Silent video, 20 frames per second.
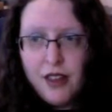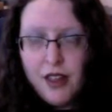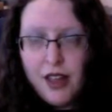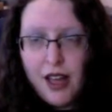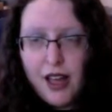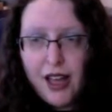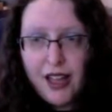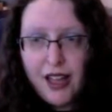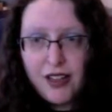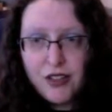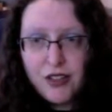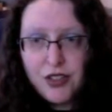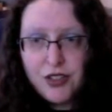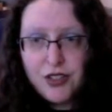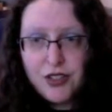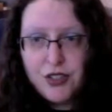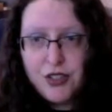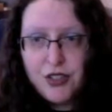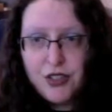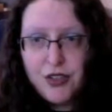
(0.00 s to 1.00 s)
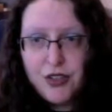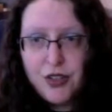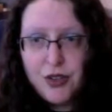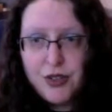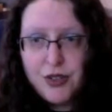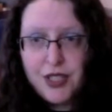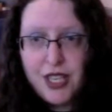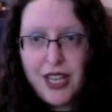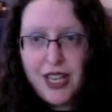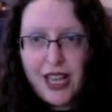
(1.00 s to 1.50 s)
I understood
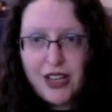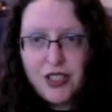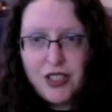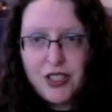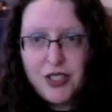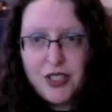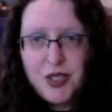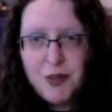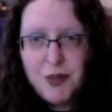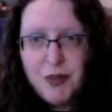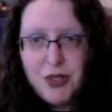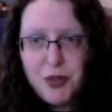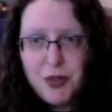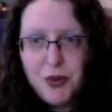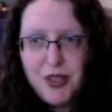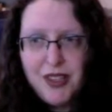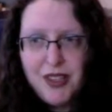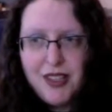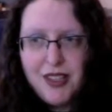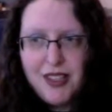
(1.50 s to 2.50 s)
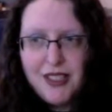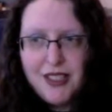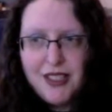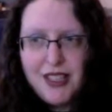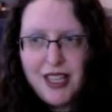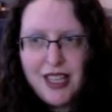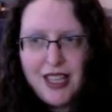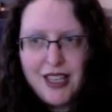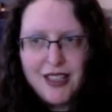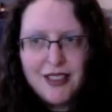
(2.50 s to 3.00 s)
those connections between these
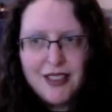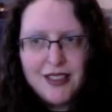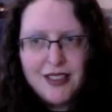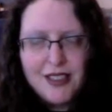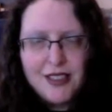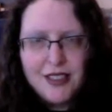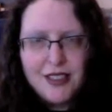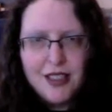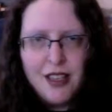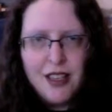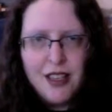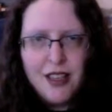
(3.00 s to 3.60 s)
things